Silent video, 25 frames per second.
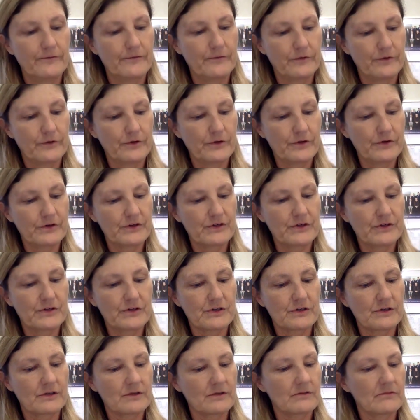
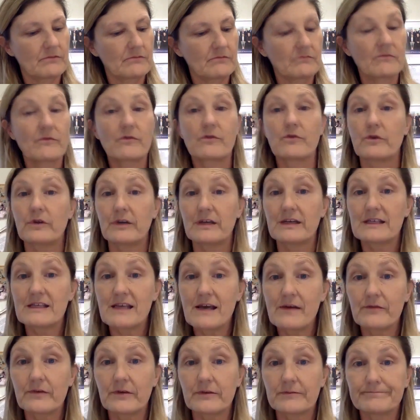verse
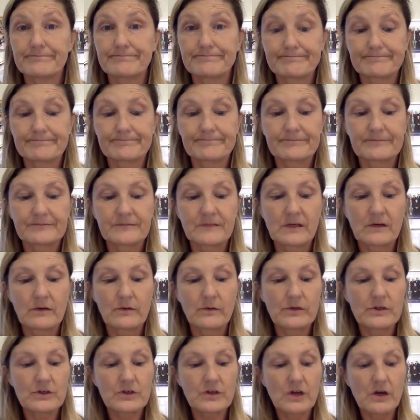37,
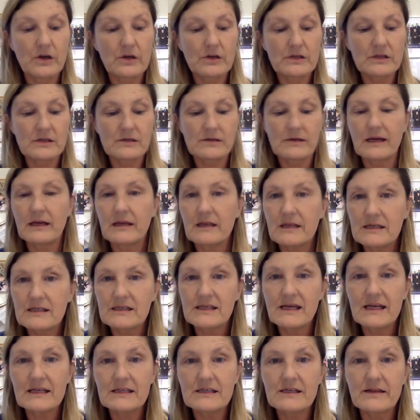which goes, "And he
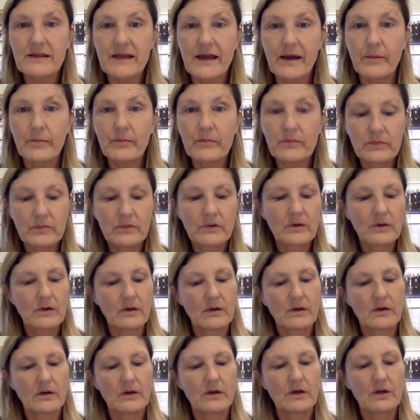said to them,
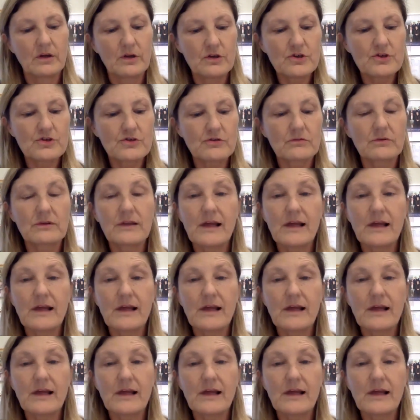you shall